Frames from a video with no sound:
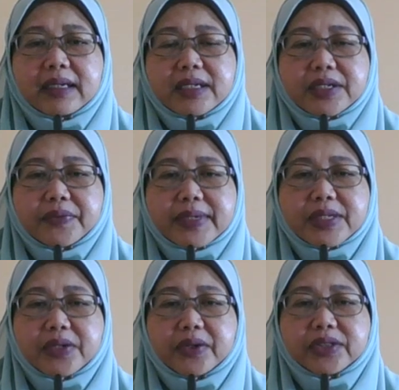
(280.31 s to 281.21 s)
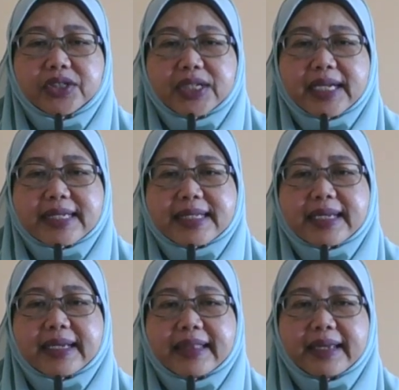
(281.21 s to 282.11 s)
She was not just
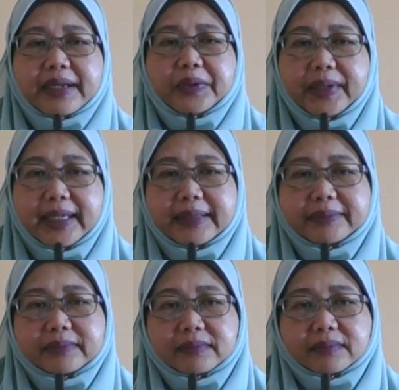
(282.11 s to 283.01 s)
their queen.